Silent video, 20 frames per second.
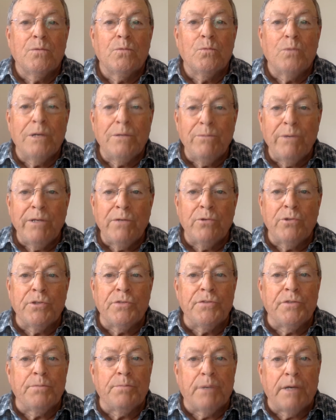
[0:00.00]
When we look
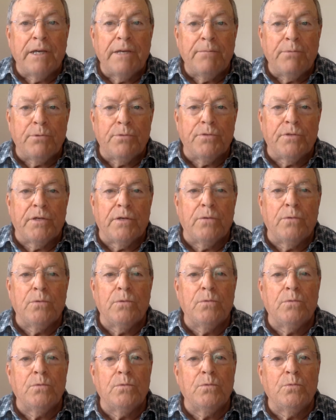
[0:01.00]
at the Bible, though,